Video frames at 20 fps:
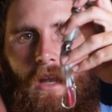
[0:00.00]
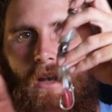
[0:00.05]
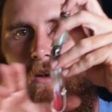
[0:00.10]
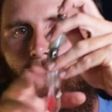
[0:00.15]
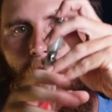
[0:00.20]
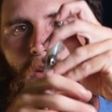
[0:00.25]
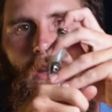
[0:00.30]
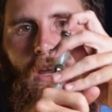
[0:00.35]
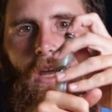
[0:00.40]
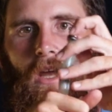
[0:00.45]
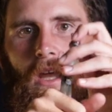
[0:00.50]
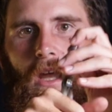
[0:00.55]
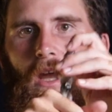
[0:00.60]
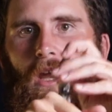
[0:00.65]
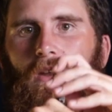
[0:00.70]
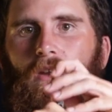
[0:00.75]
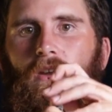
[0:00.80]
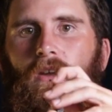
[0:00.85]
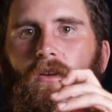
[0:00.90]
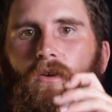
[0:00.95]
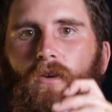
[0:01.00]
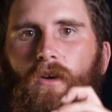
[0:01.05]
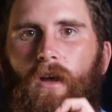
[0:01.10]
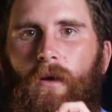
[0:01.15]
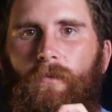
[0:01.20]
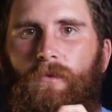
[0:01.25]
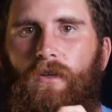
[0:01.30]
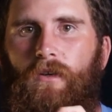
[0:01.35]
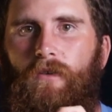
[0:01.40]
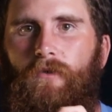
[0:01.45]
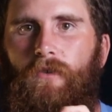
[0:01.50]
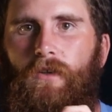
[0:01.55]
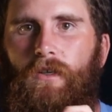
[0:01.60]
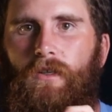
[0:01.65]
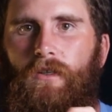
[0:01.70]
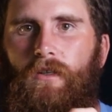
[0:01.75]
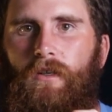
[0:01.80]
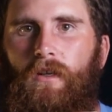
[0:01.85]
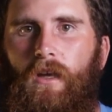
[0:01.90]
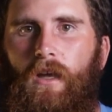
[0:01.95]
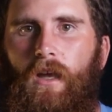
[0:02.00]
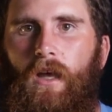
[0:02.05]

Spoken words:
that lure there, and you're going to hook up to your fish.